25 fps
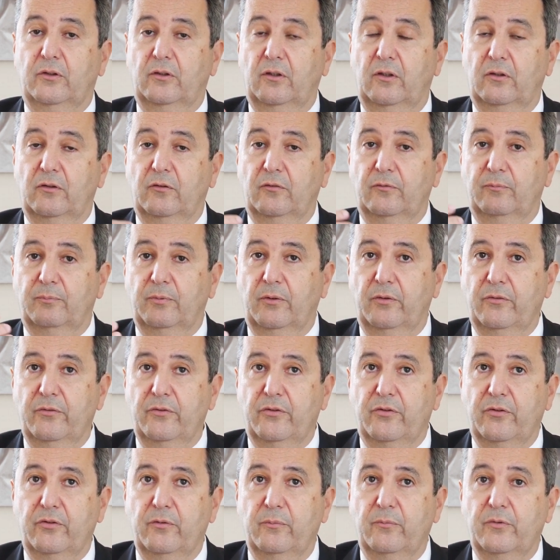lot of bone
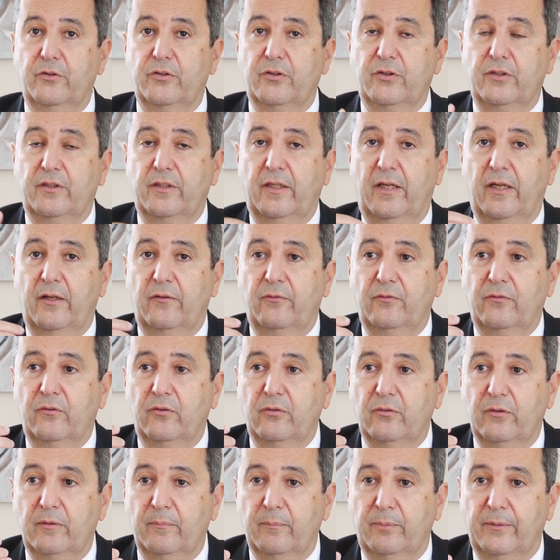tumors and have
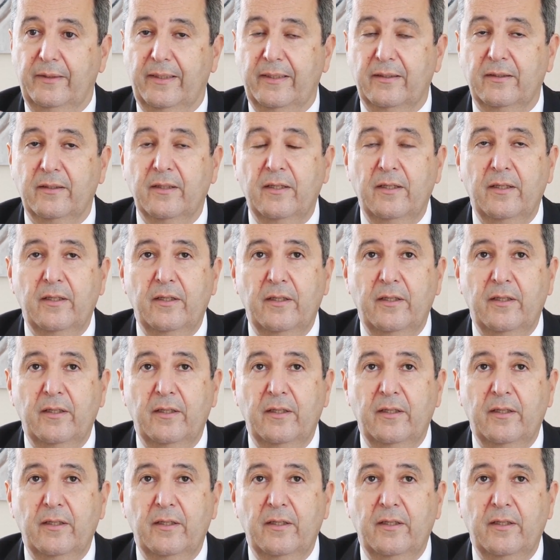to implant